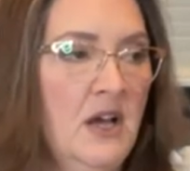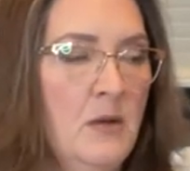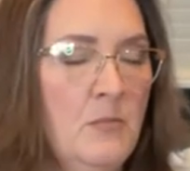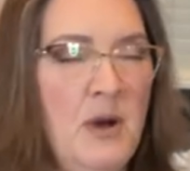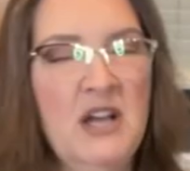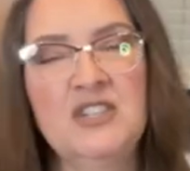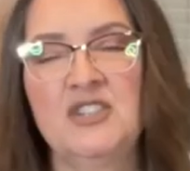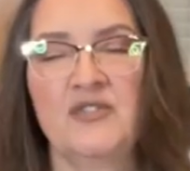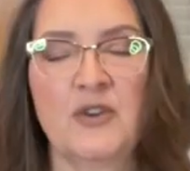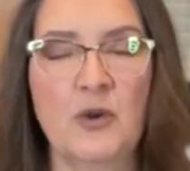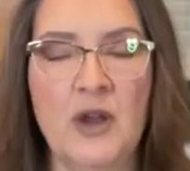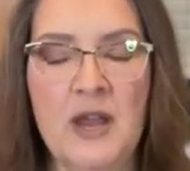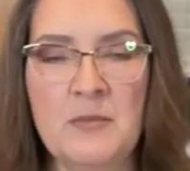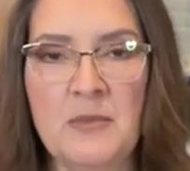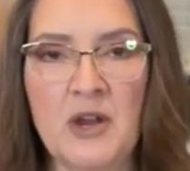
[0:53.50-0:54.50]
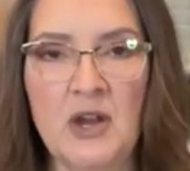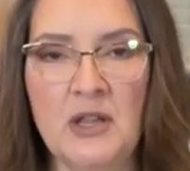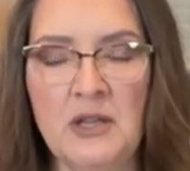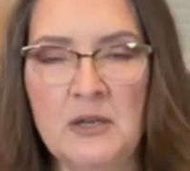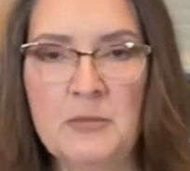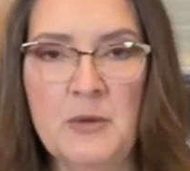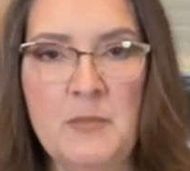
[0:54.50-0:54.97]
punch of a cranberry a
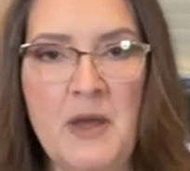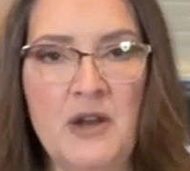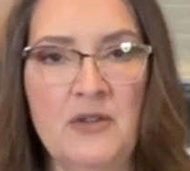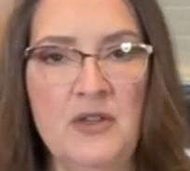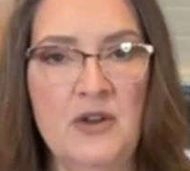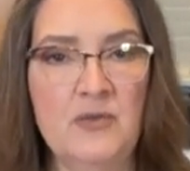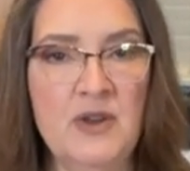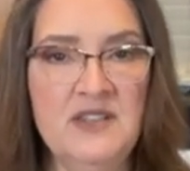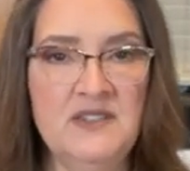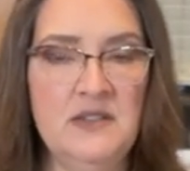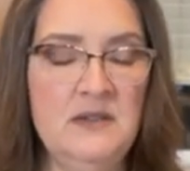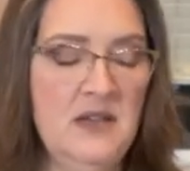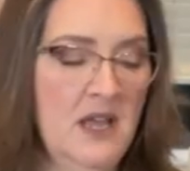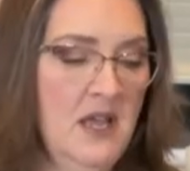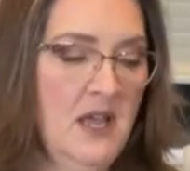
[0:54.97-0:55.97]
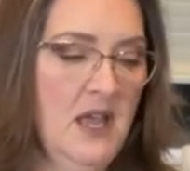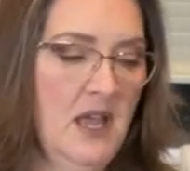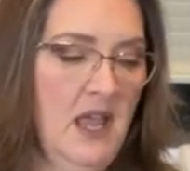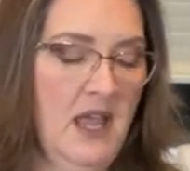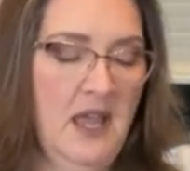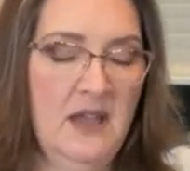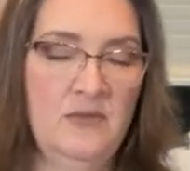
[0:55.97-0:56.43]
little bit better than a raisin.
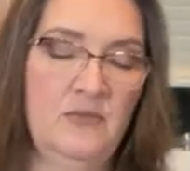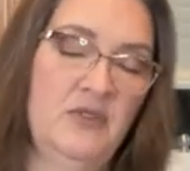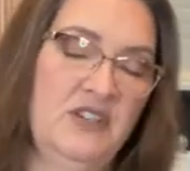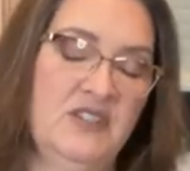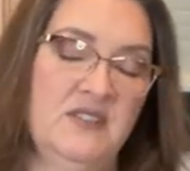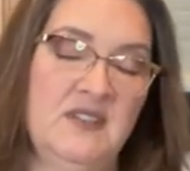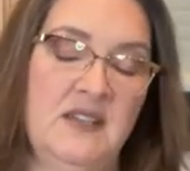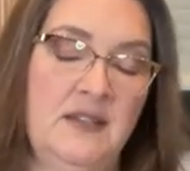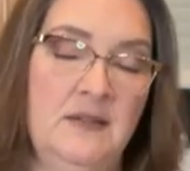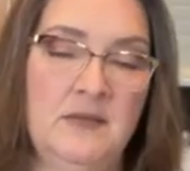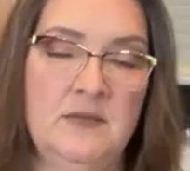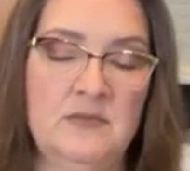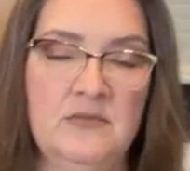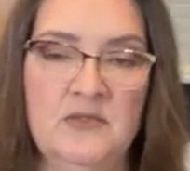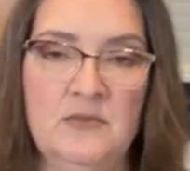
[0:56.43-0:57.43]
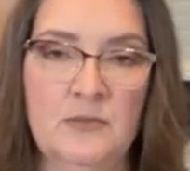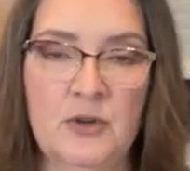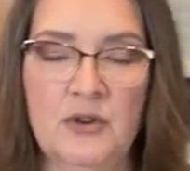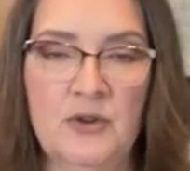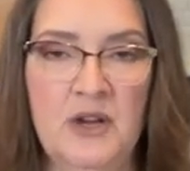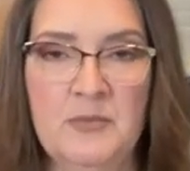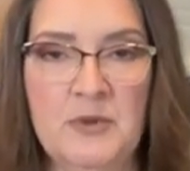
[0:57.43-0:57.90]
And we just eat more
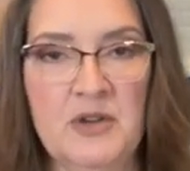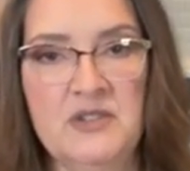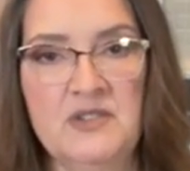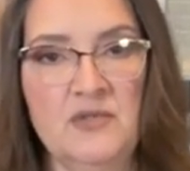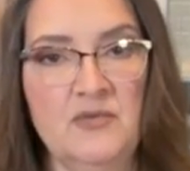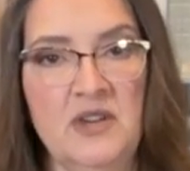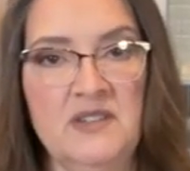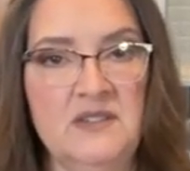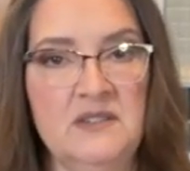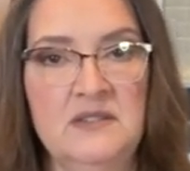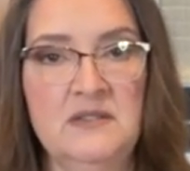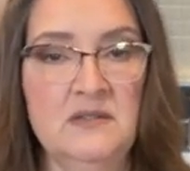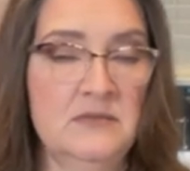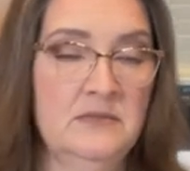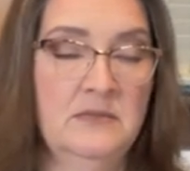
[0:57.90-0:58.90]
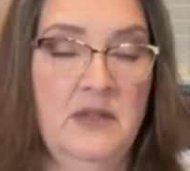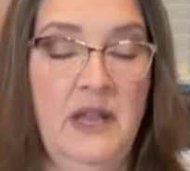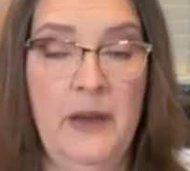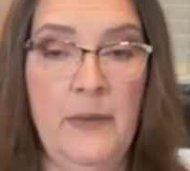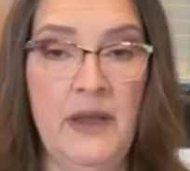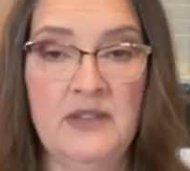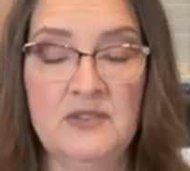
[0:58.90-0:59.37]
cranberries and raisins
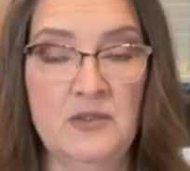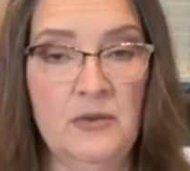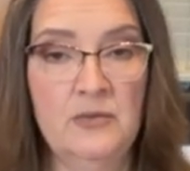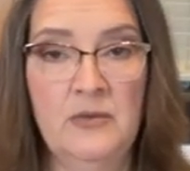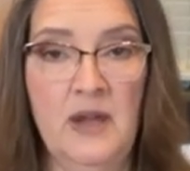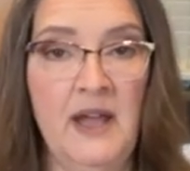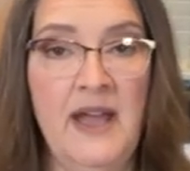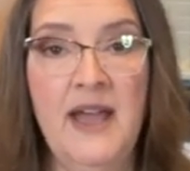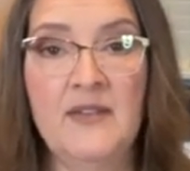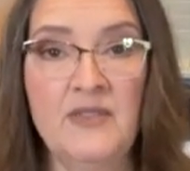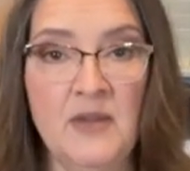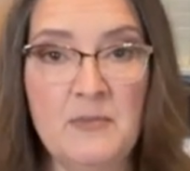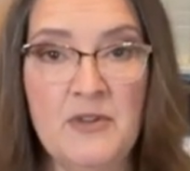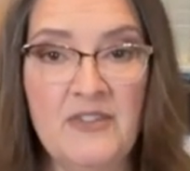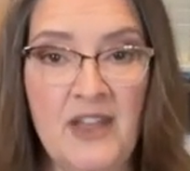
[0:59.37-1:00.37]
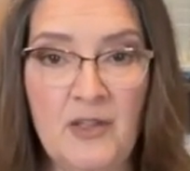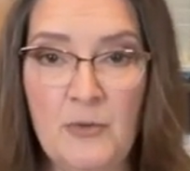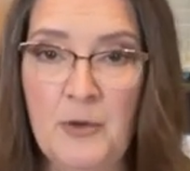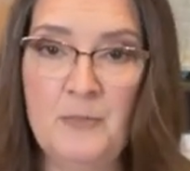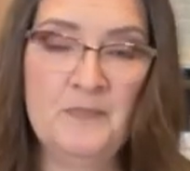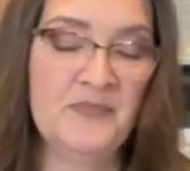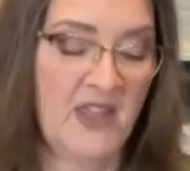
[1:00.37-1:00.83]
anyway, so I have them
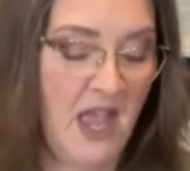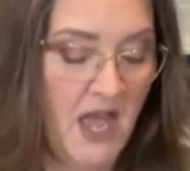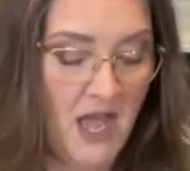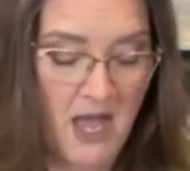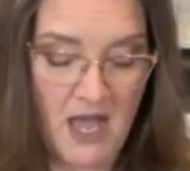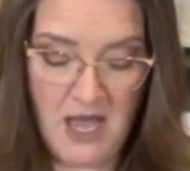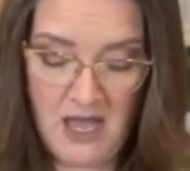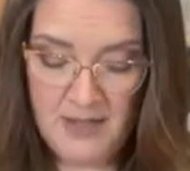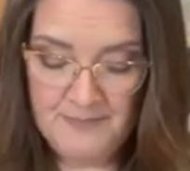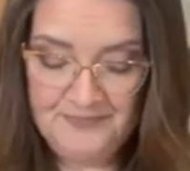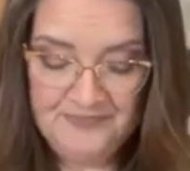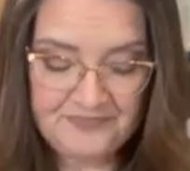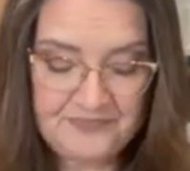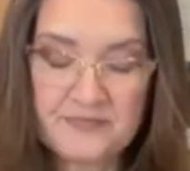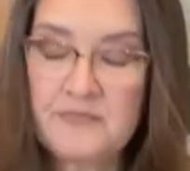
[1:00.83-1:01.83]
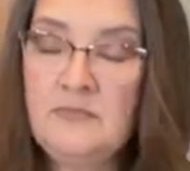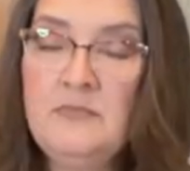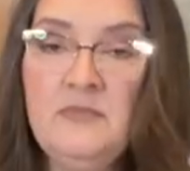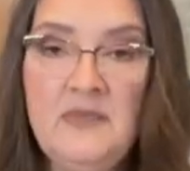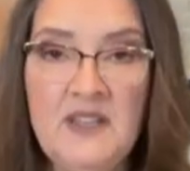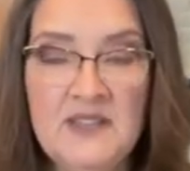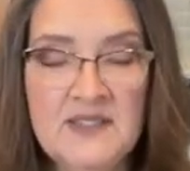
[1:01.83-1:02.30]
available. Um,
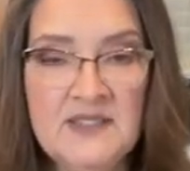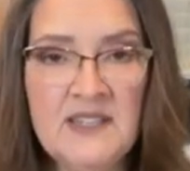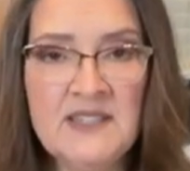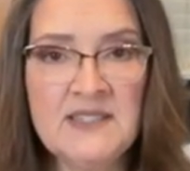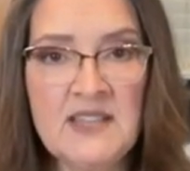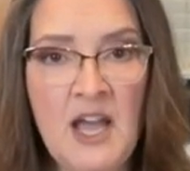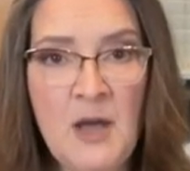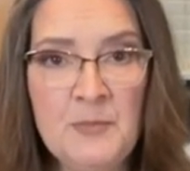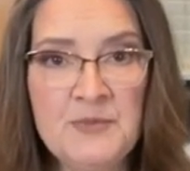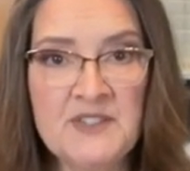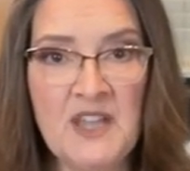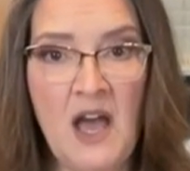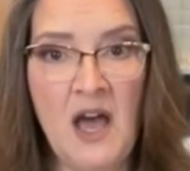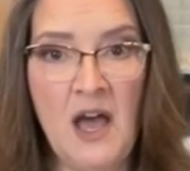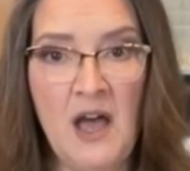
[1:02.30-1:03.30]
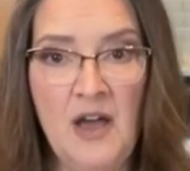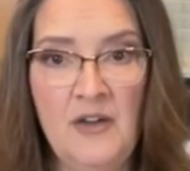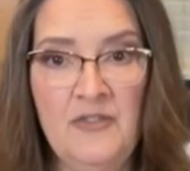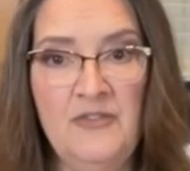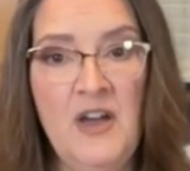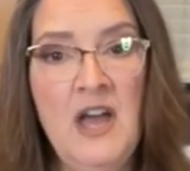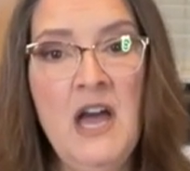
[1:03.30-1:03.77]
six cups of